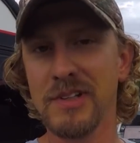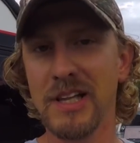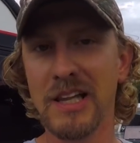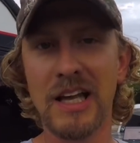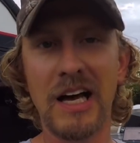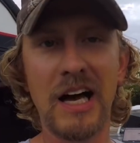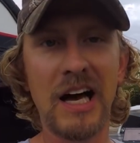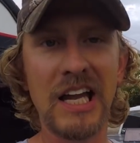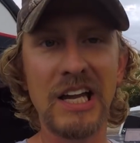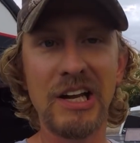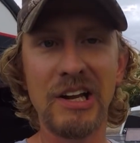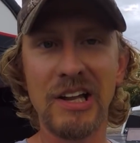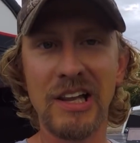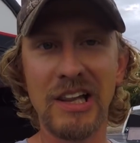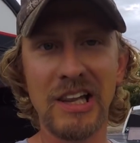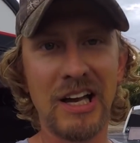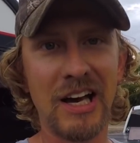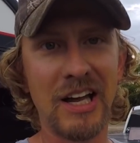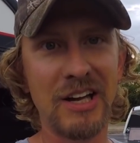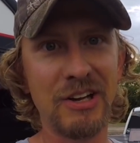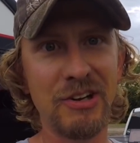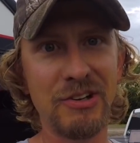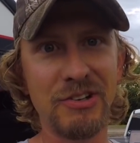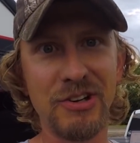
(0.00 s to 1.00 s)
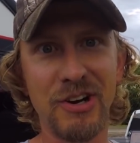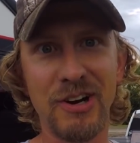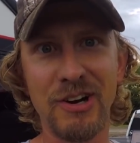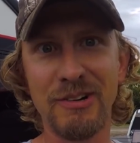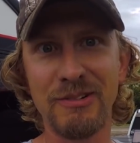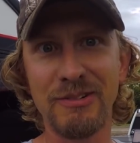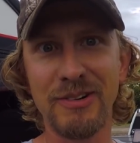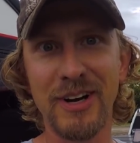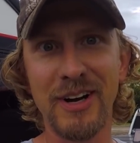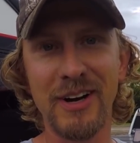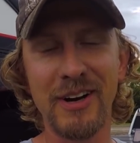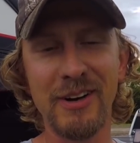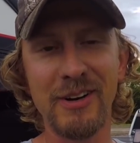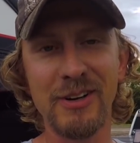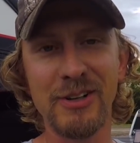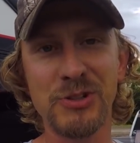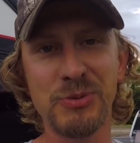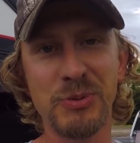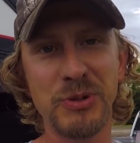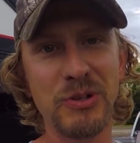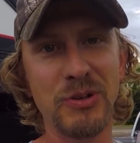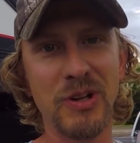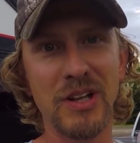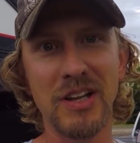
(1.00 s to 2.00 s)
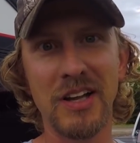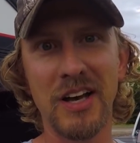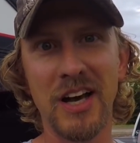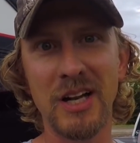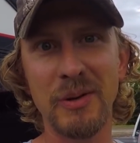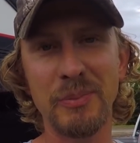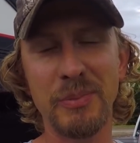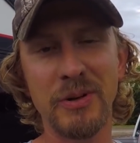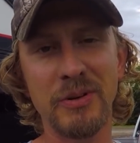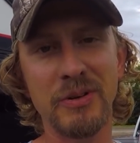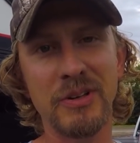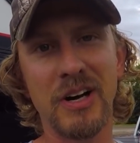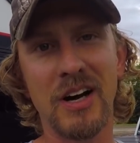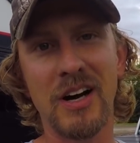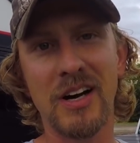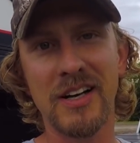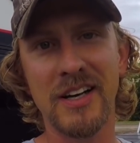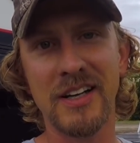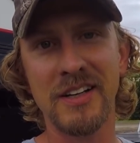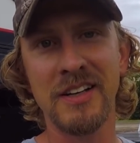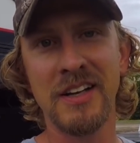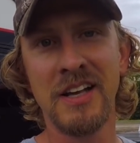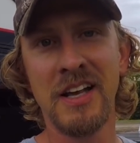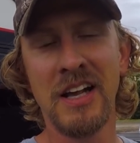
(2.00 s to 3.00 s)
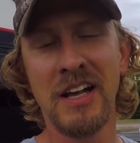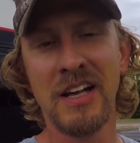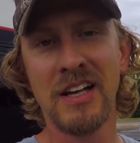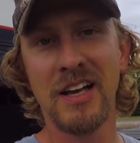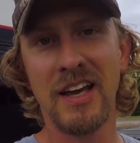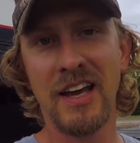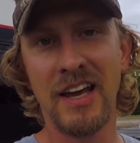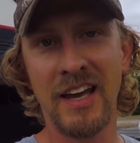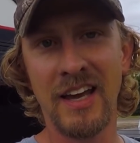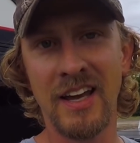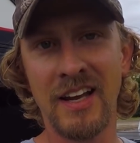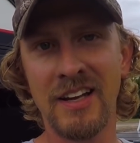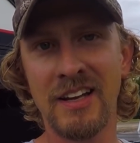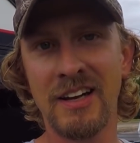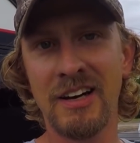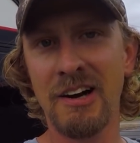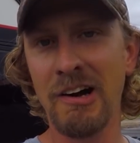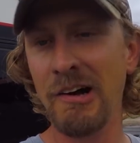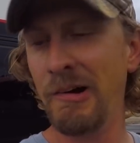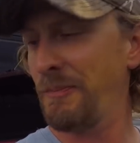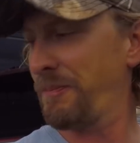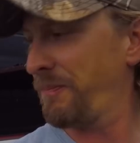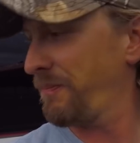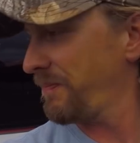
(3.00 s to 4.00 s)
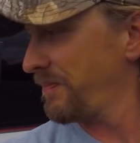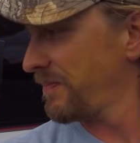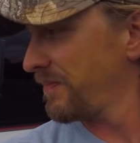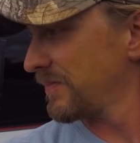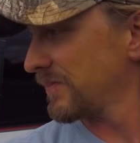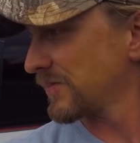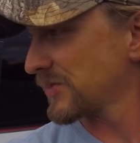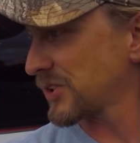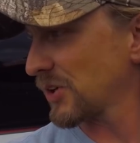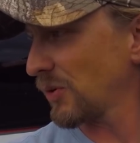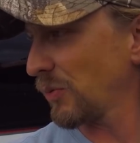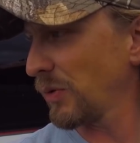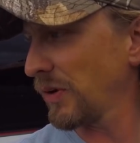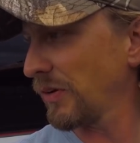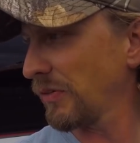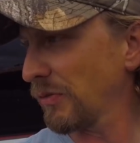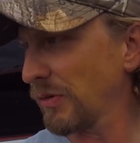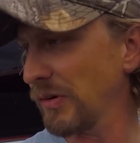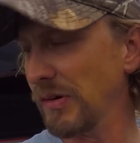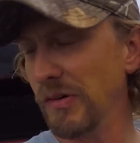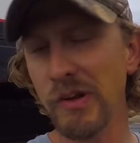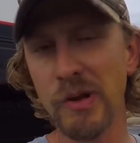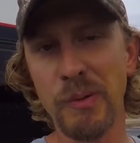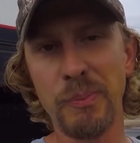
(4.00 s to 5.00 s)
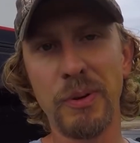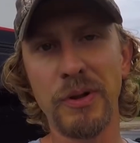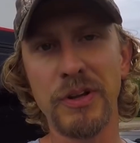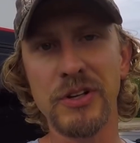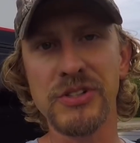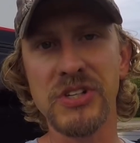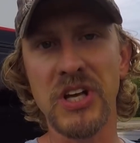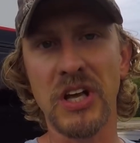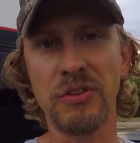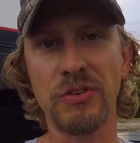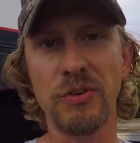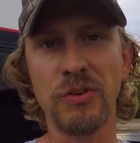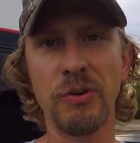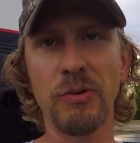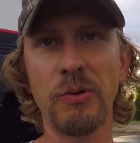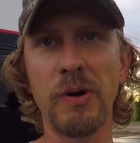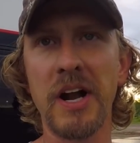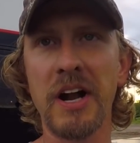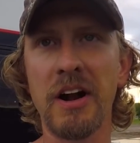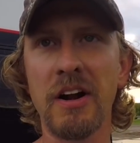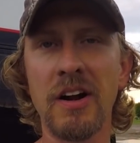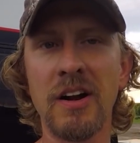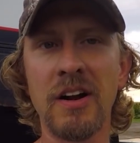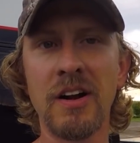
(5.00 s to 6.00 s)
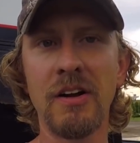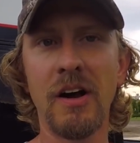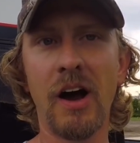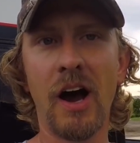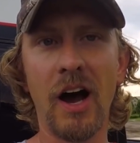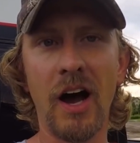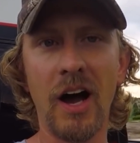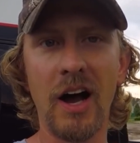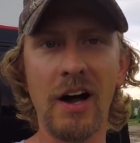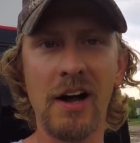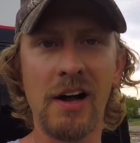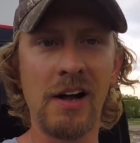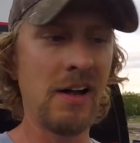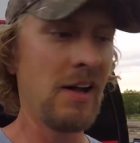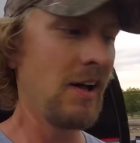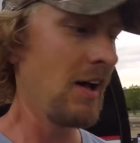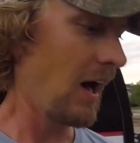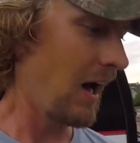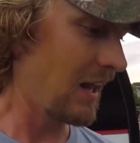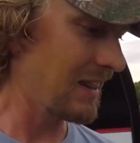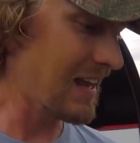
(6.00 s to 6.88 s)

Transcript: lot of dirt roads. We do a lot of boondocking, and so we really put this thing through the ringer. A